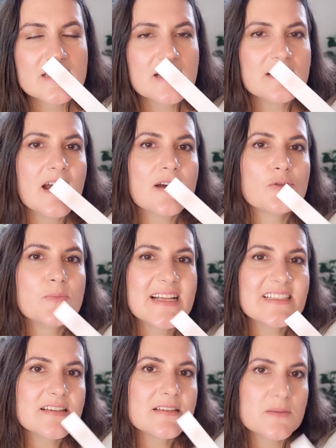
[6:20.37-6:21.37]
an
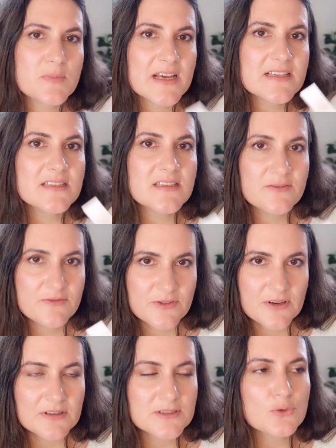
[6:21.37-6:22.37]
aromatic, spicy
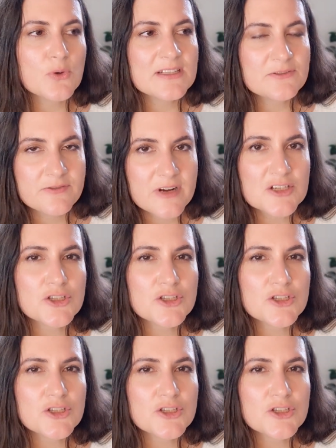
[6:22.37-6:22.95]
fragrance, quite fresh,